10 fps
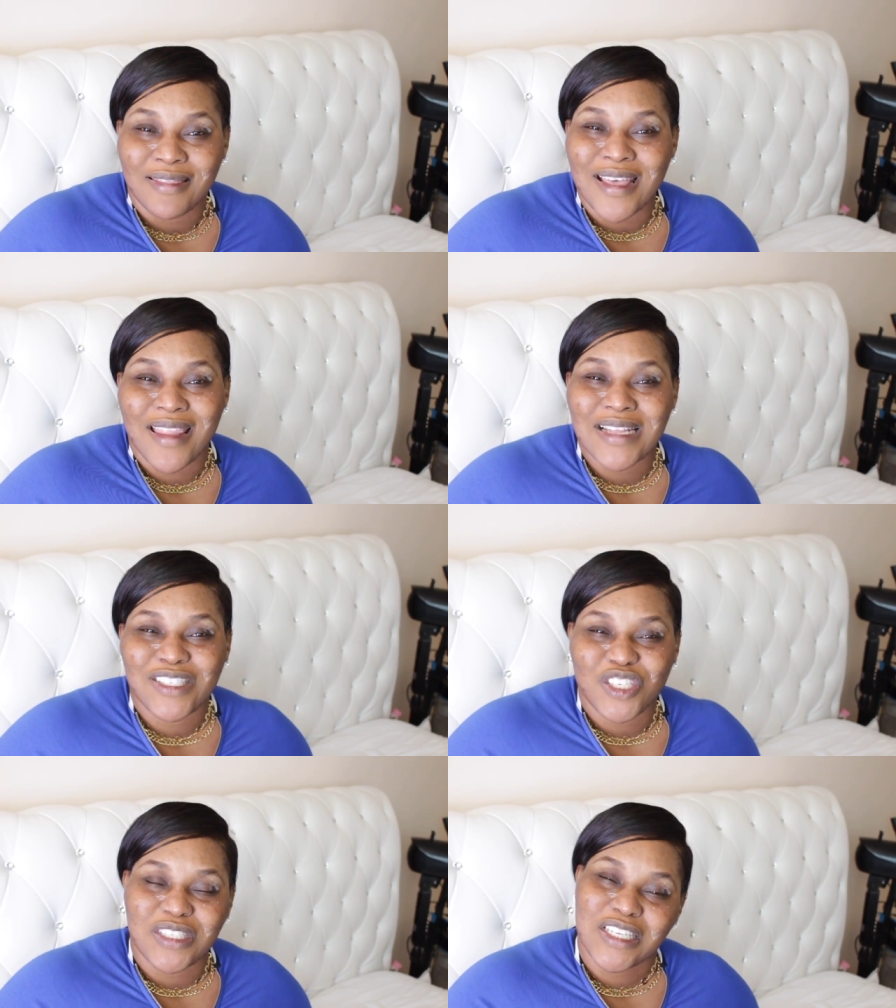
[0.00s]
Now
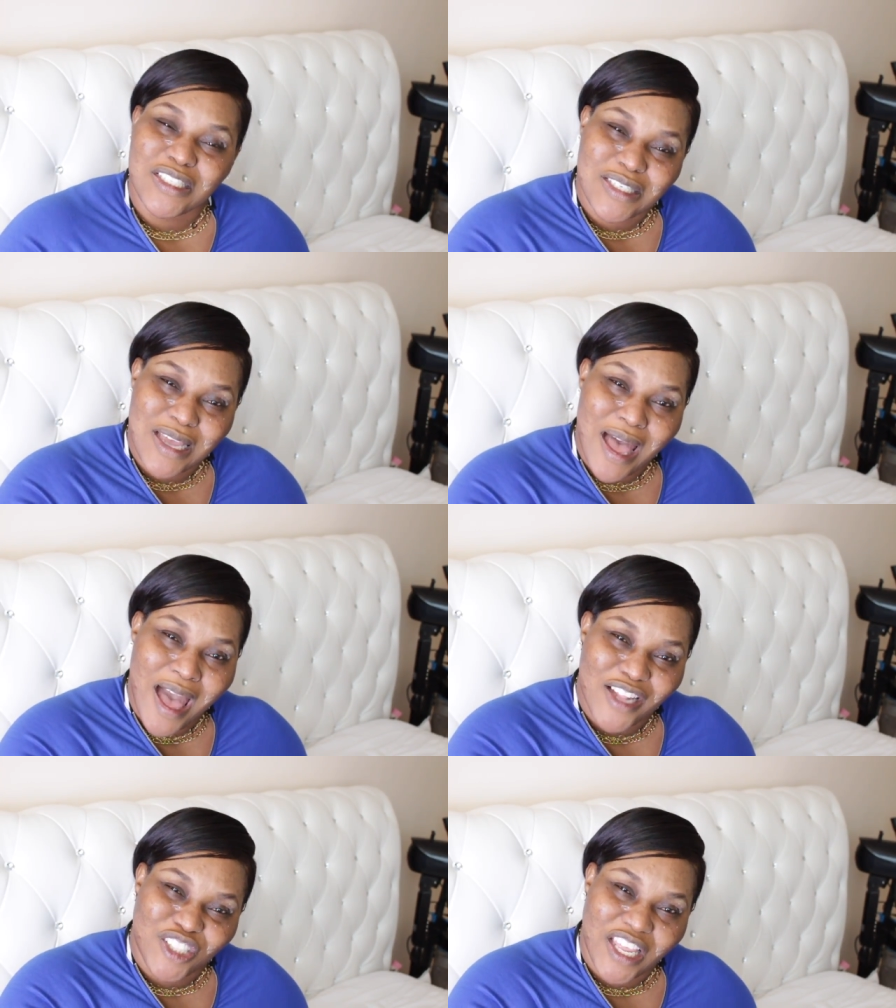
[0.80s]
that's just a
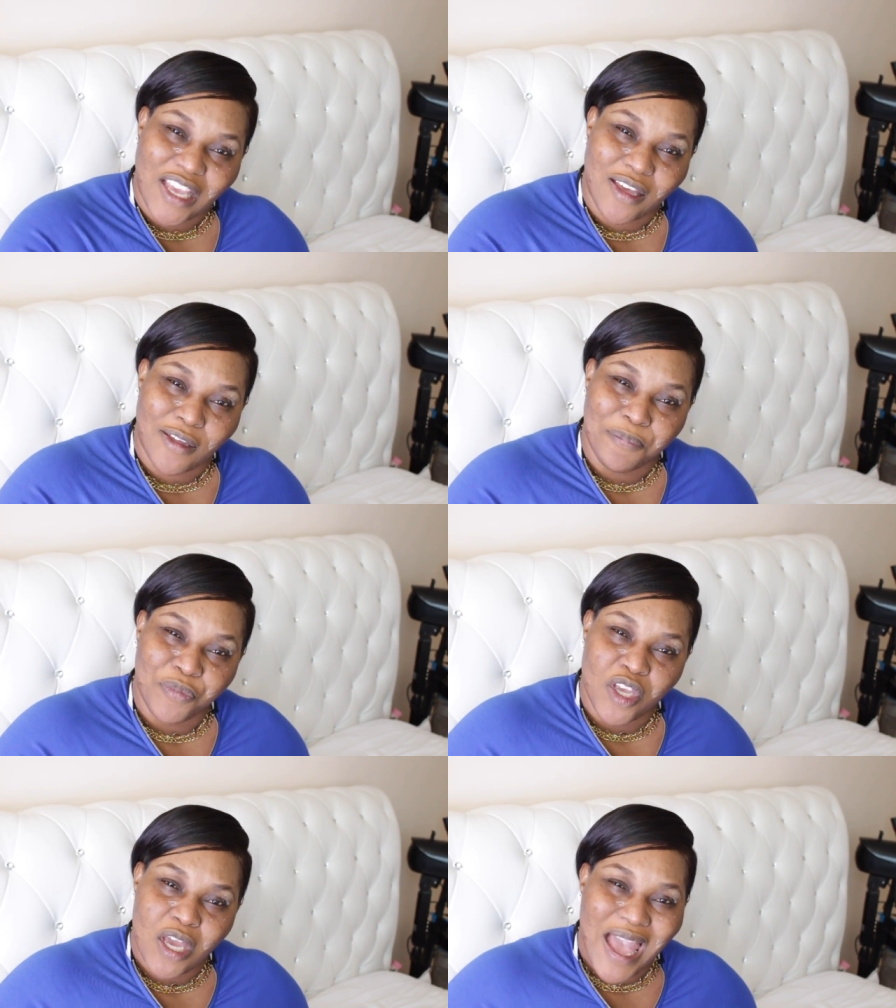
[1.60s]
touch. And
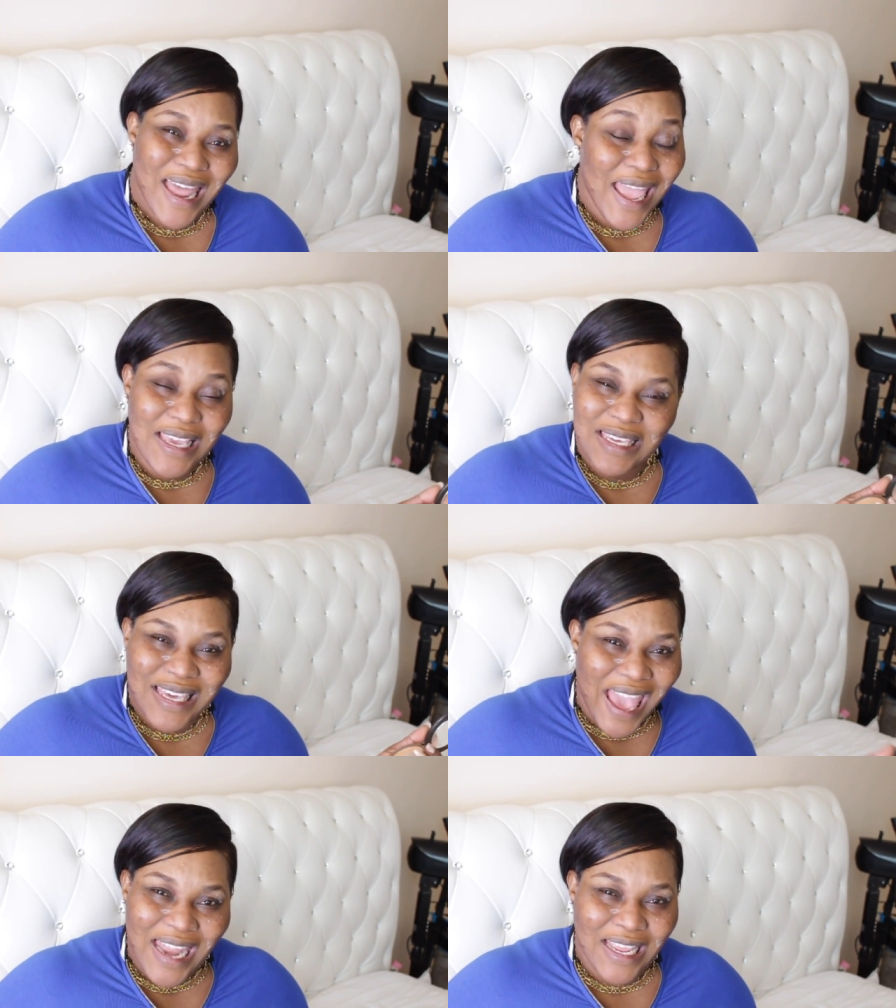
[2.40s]
I
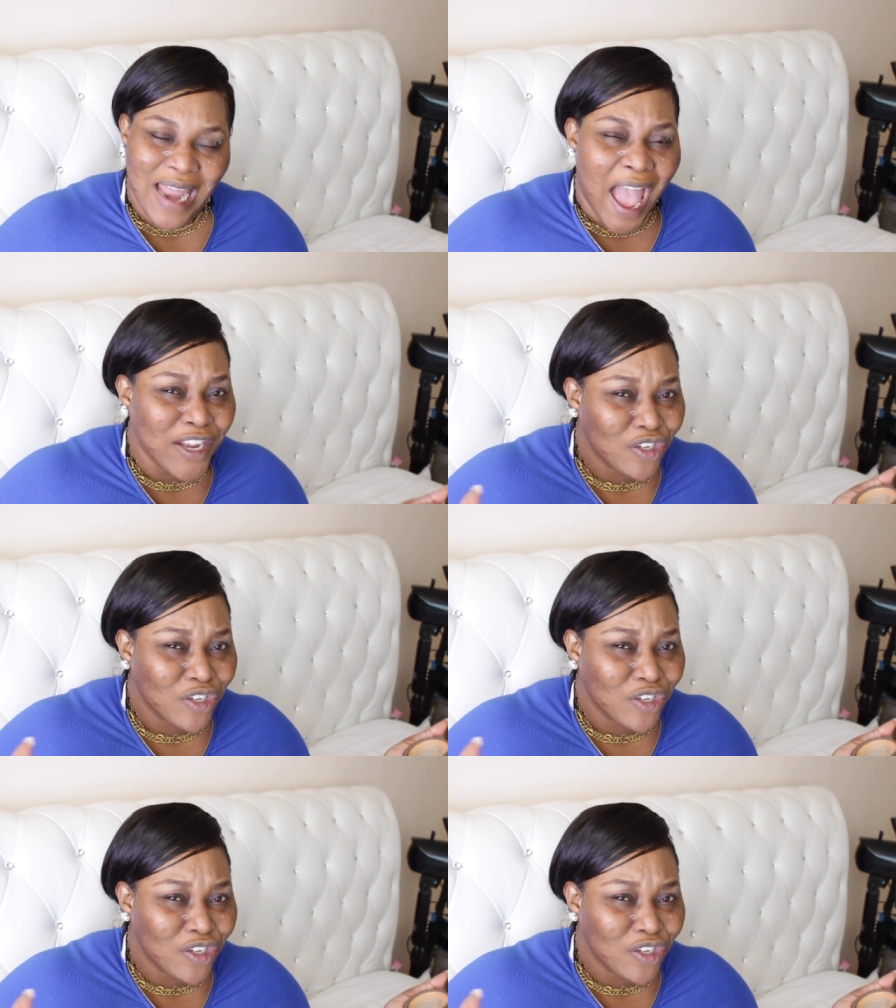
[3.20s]
get it. I